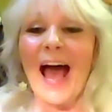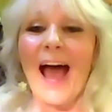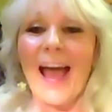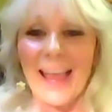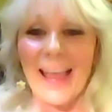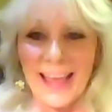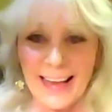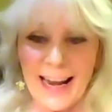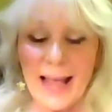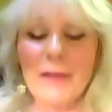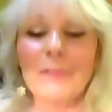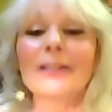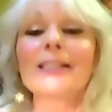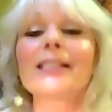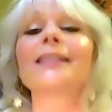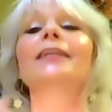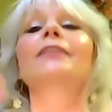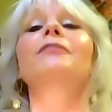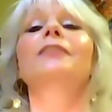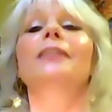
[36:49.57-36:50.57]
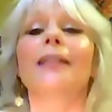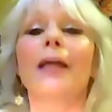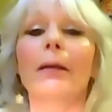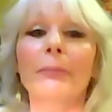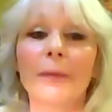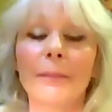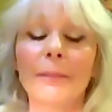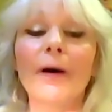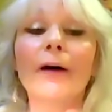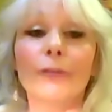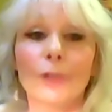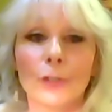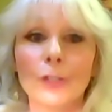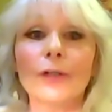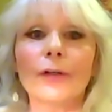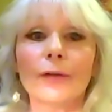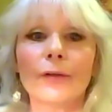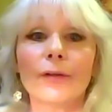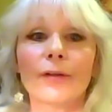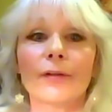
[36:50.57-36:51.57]
And I was lifted up above
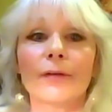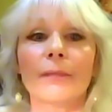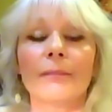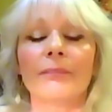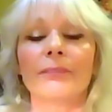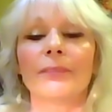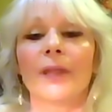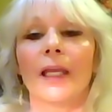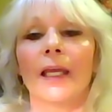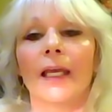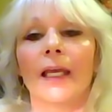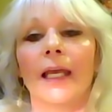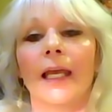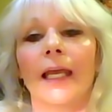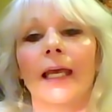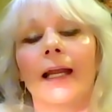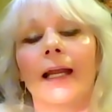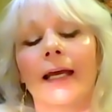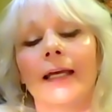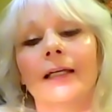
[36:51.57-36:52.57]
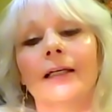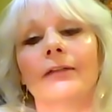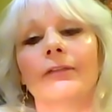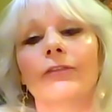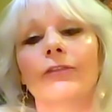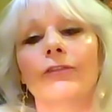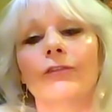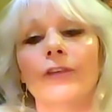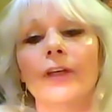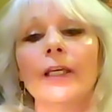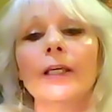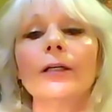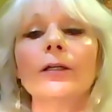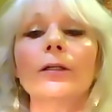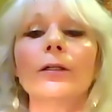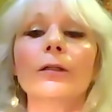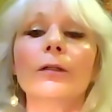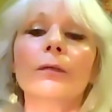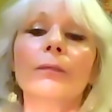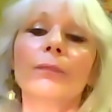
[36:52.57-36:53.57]
earth, and I could
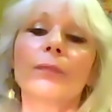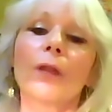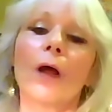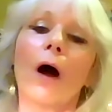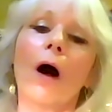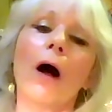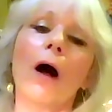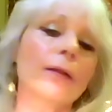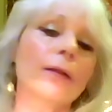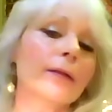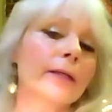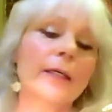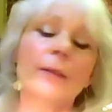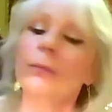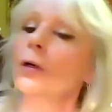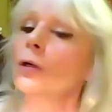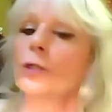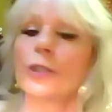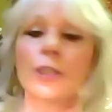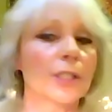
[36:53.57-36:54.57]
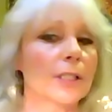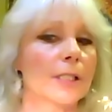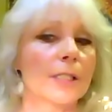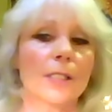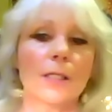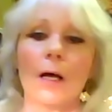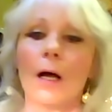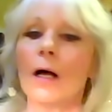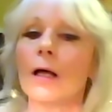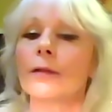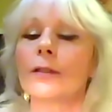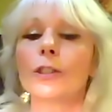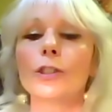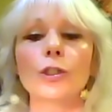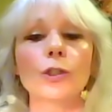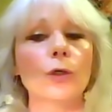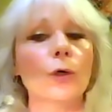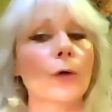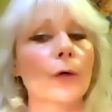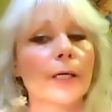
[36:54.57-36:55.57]
feel all the emotions, all the
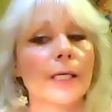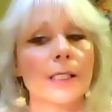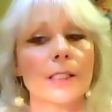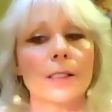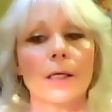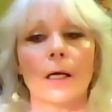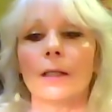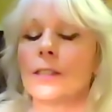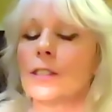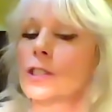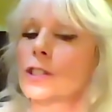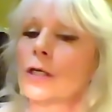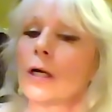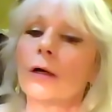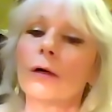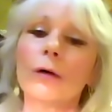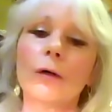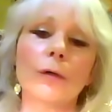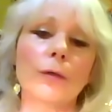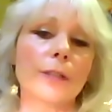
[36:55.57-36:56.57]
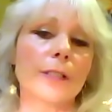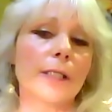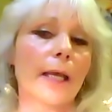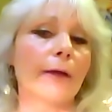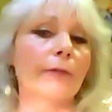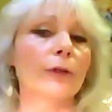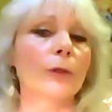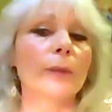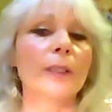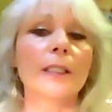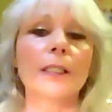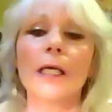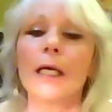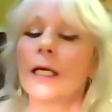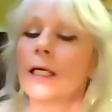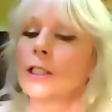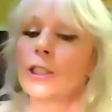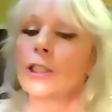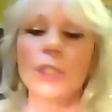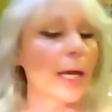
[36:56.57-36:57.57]
joys, all the sorrows, everyone
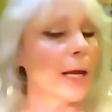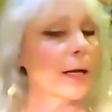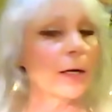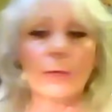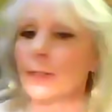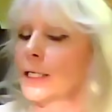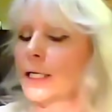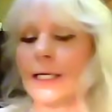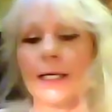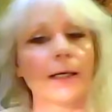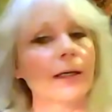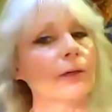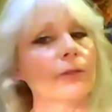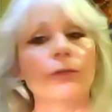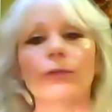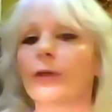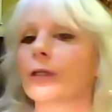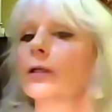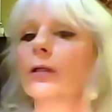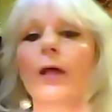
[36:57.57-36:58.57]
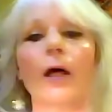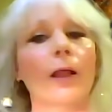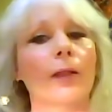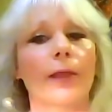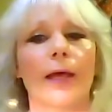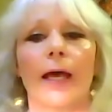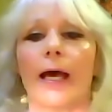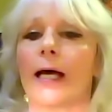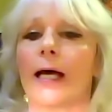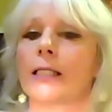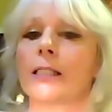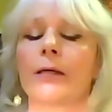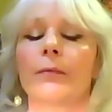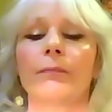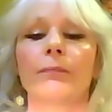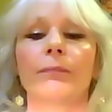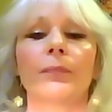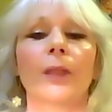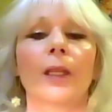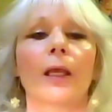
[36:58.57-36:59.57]
chattering, and I could feel all that.
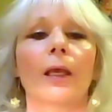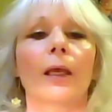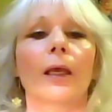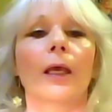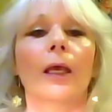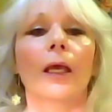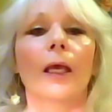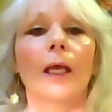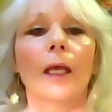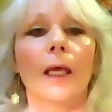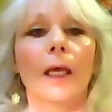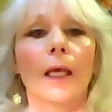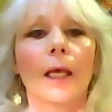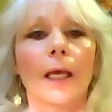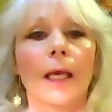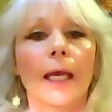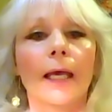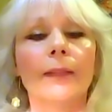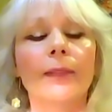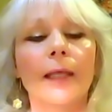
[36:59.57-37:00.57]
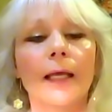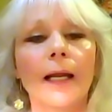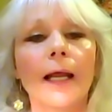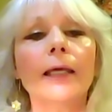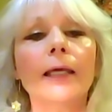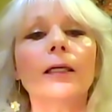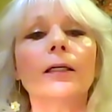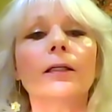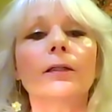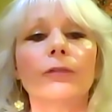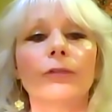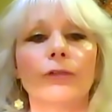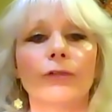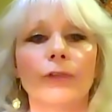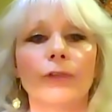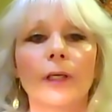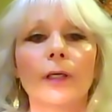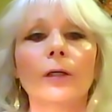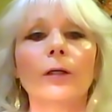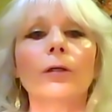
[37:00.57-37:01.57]
And then I could
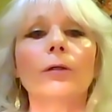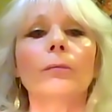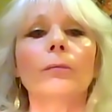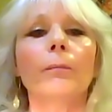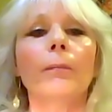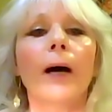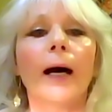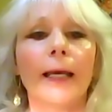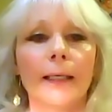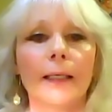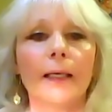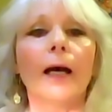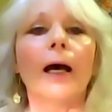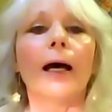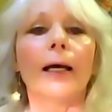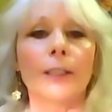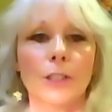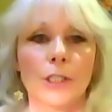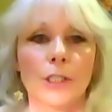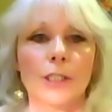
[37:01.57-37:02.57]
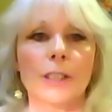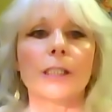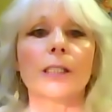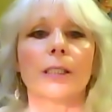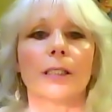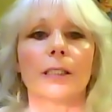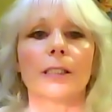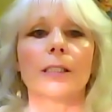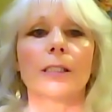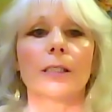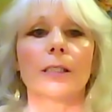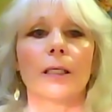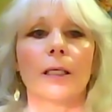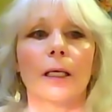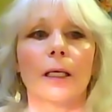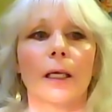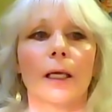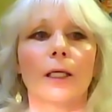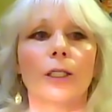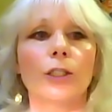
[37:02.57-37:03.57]
feel my consciousness,
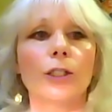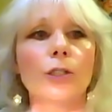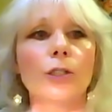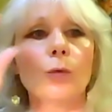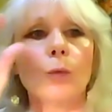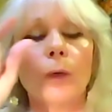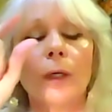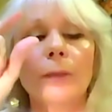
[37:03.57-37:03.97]
just one